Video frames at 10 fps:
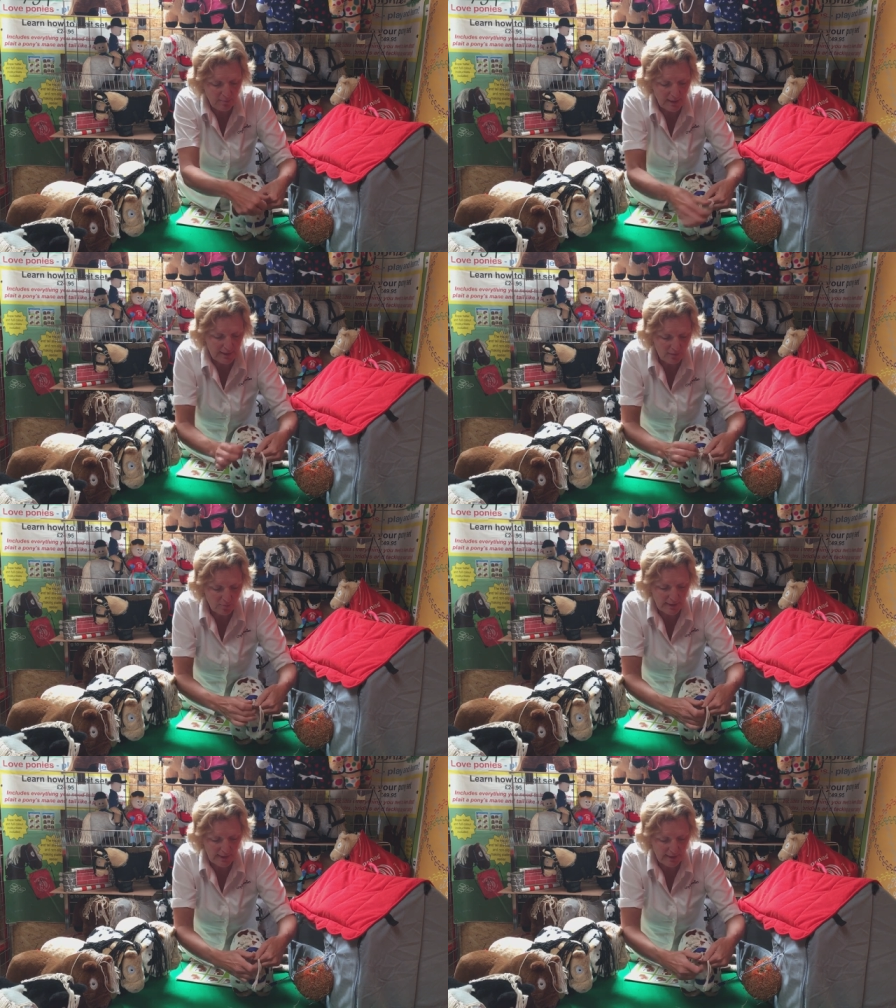plaiting
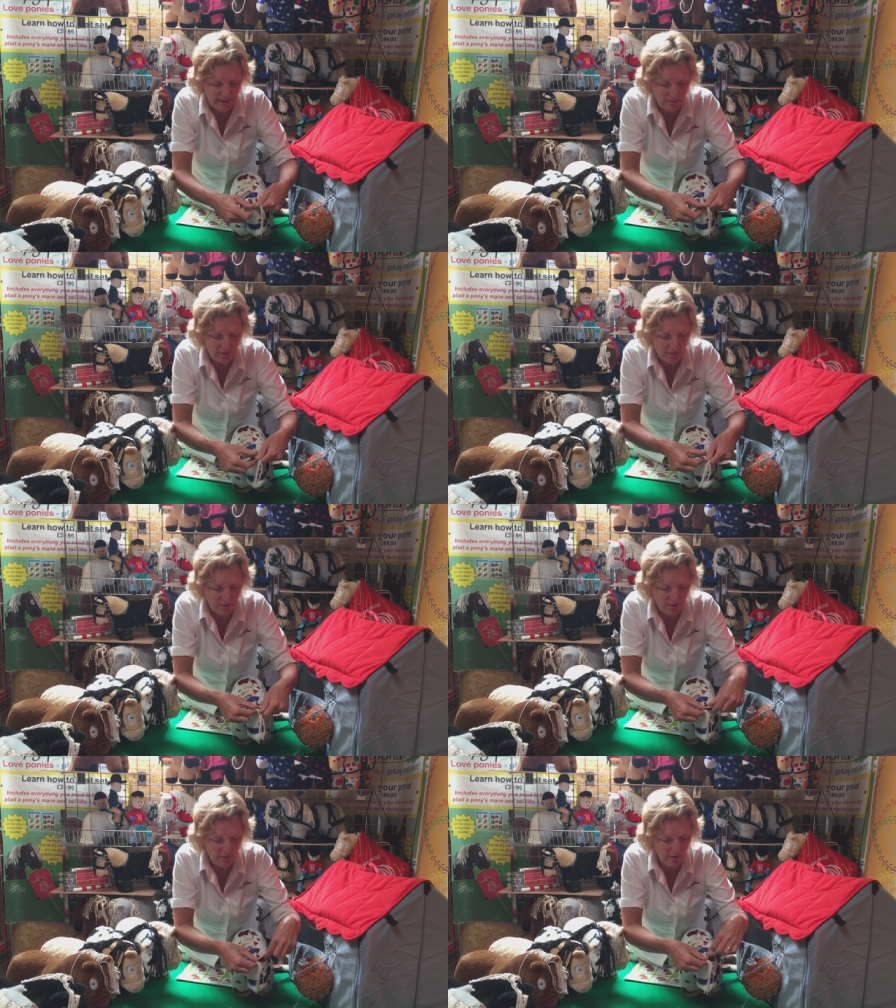upside down,
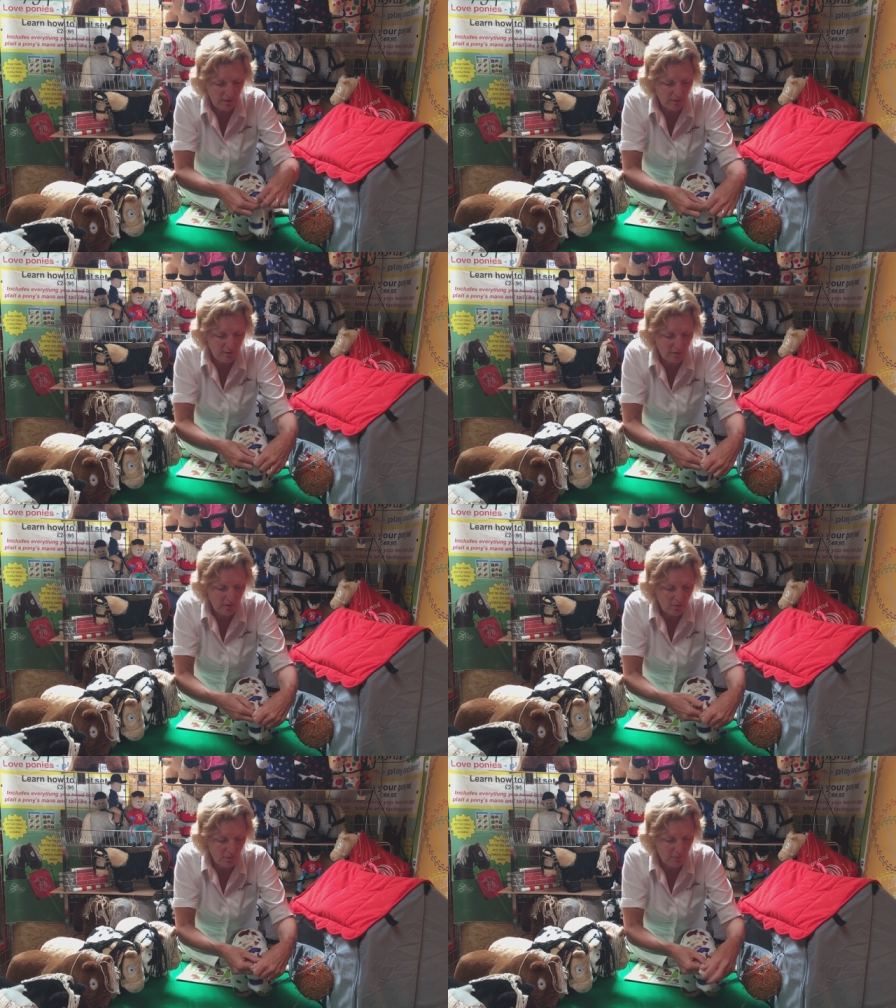
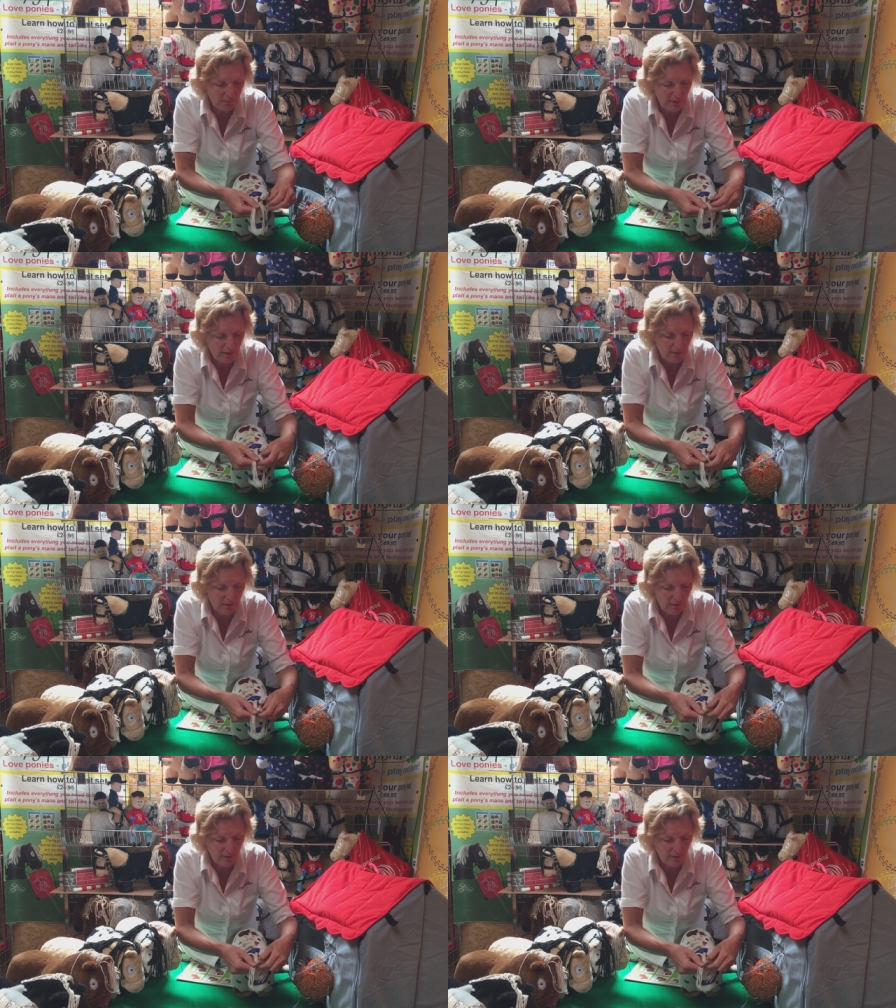over,